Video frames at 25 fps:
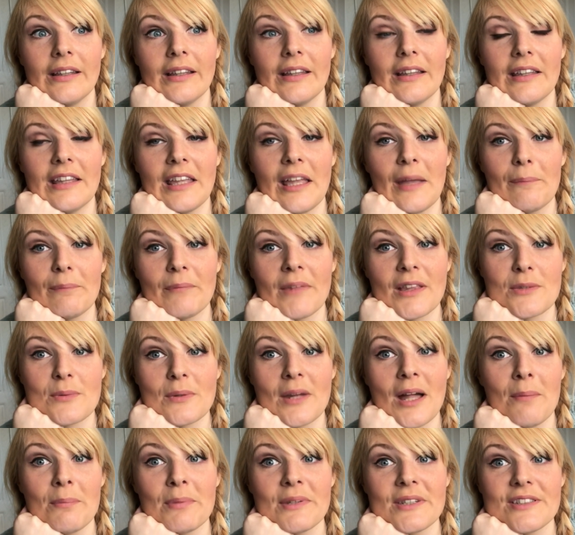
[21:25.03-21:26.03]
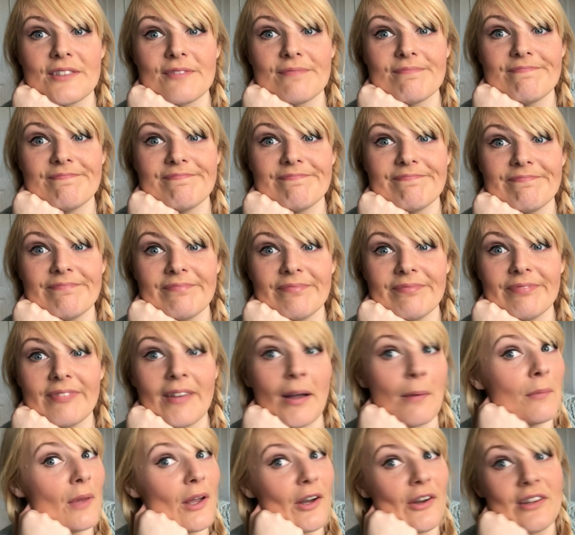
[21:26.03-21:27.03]
yeah, that's what happened. I'm
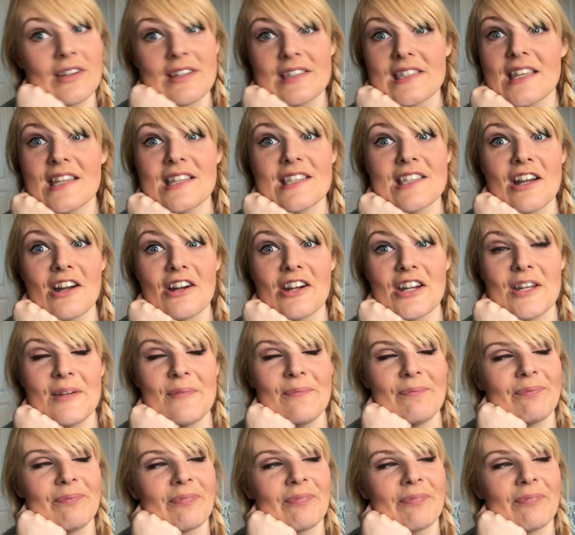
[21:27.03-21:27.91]
not going to say sorry.